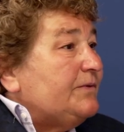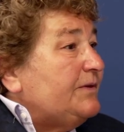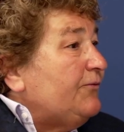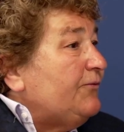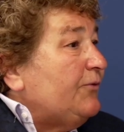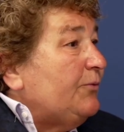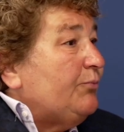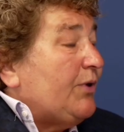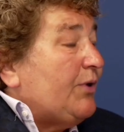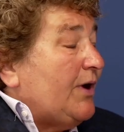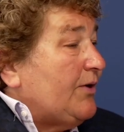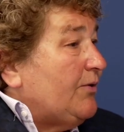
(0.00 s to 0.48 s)

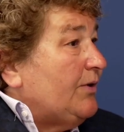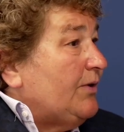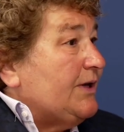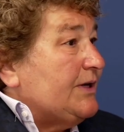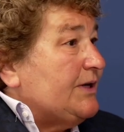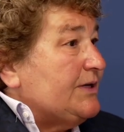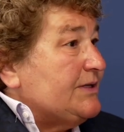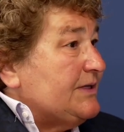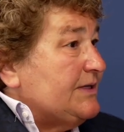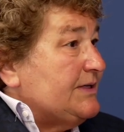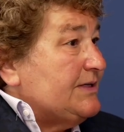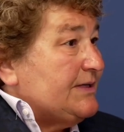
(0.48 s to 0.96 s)
different
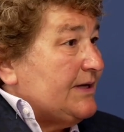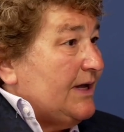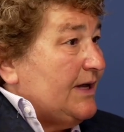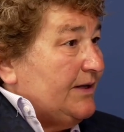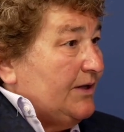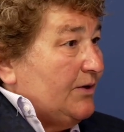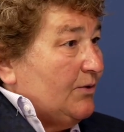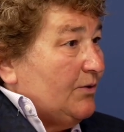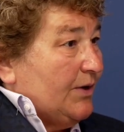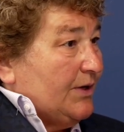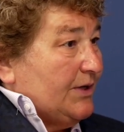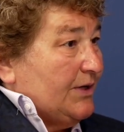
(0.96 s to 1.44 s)
priorities inside
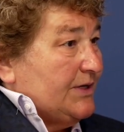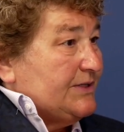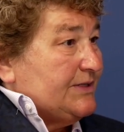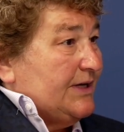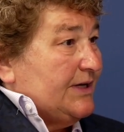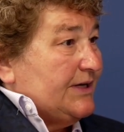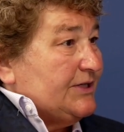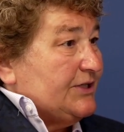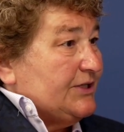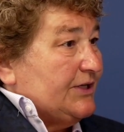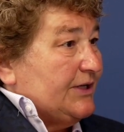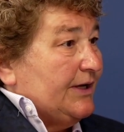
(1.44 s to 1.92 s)
the
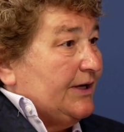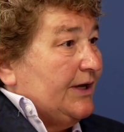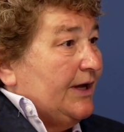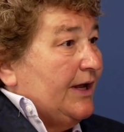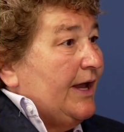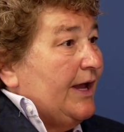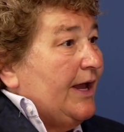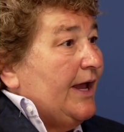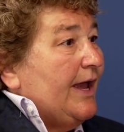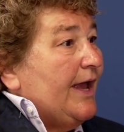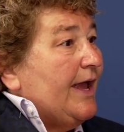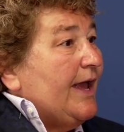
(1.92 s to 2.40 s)
organization.
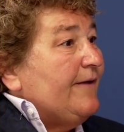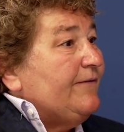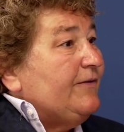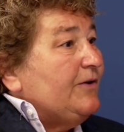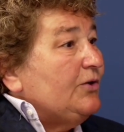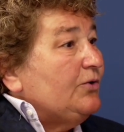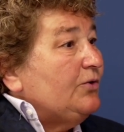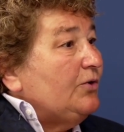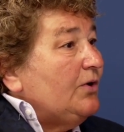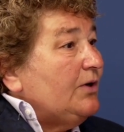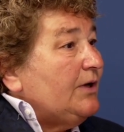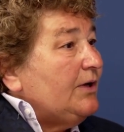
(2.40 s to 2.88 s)
If
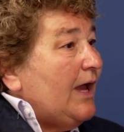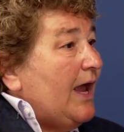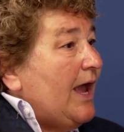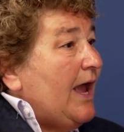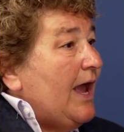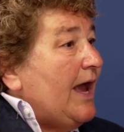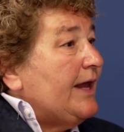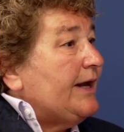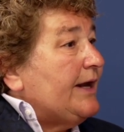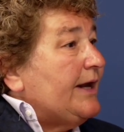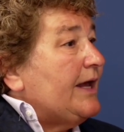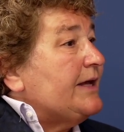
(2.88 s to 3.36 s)
you look
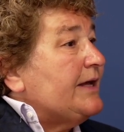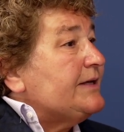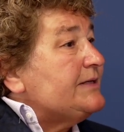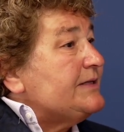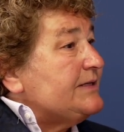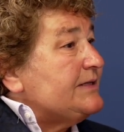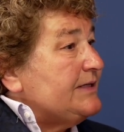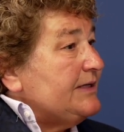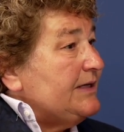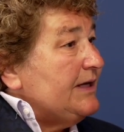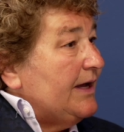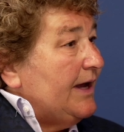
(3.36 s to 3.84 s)
at a
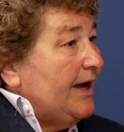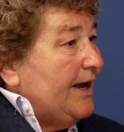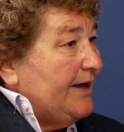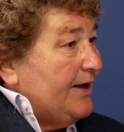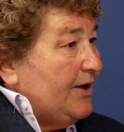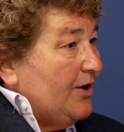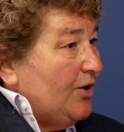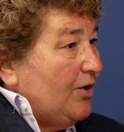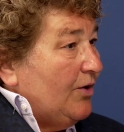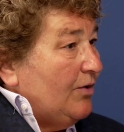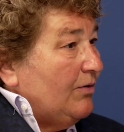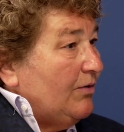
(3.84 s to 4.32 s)

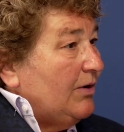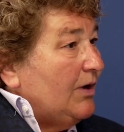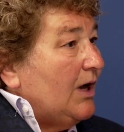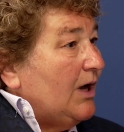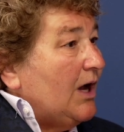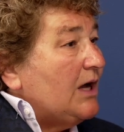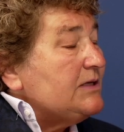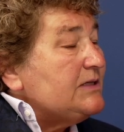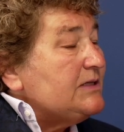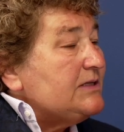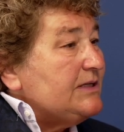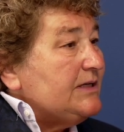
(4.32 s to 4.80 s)
CIO
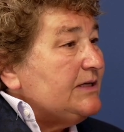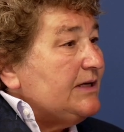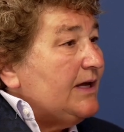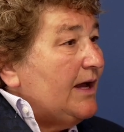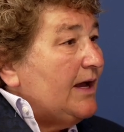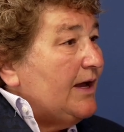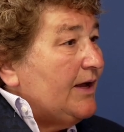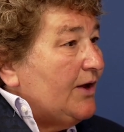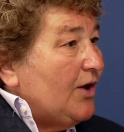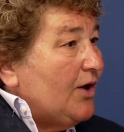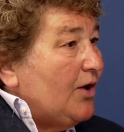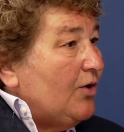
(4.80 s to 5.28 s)

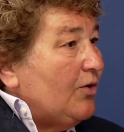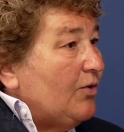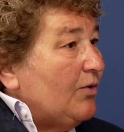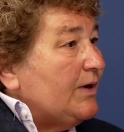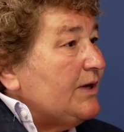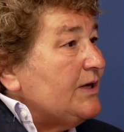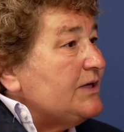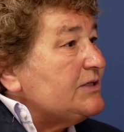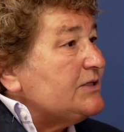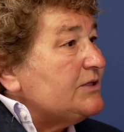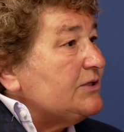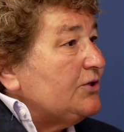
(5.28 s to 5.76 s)

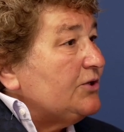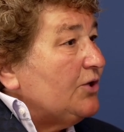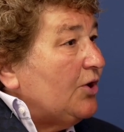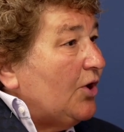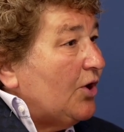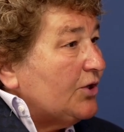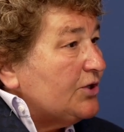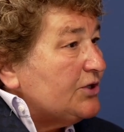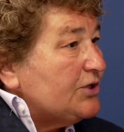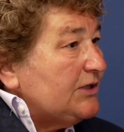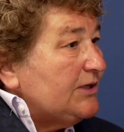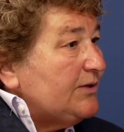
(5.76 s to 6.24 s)
is
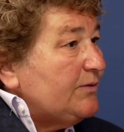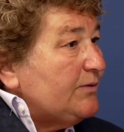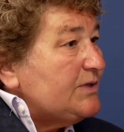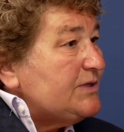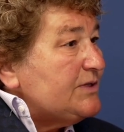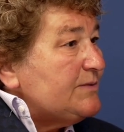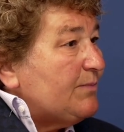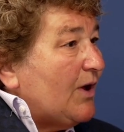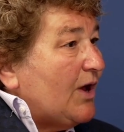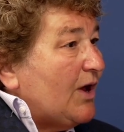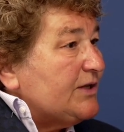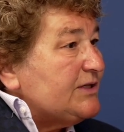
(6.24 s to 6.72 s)
largely
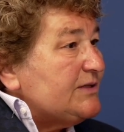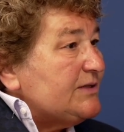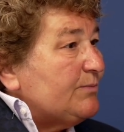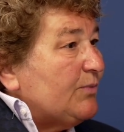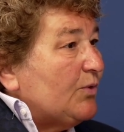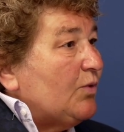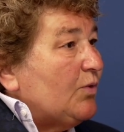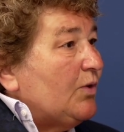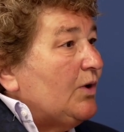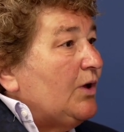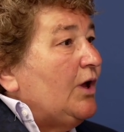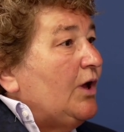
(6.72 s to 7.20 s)

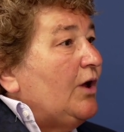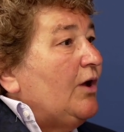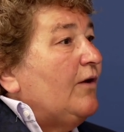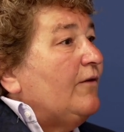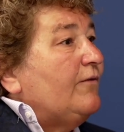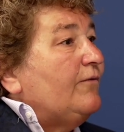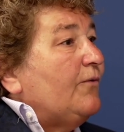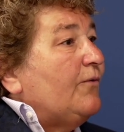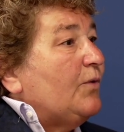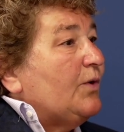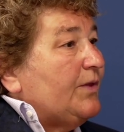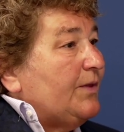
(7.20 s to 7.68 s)
responsible
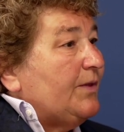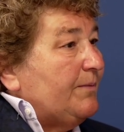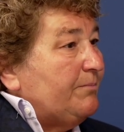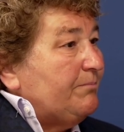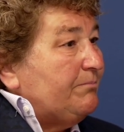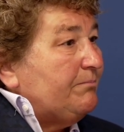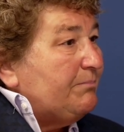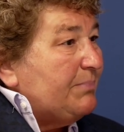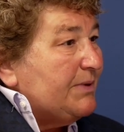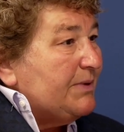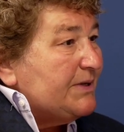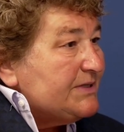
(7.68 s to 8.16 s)
for the
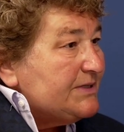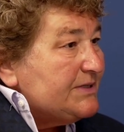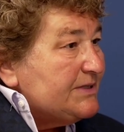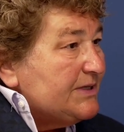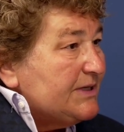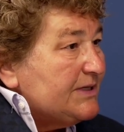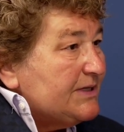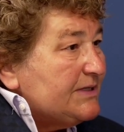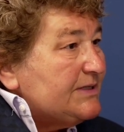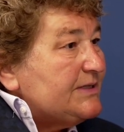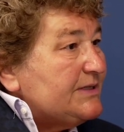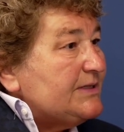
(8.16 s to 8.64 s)

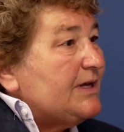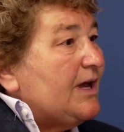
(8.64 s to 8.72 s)
business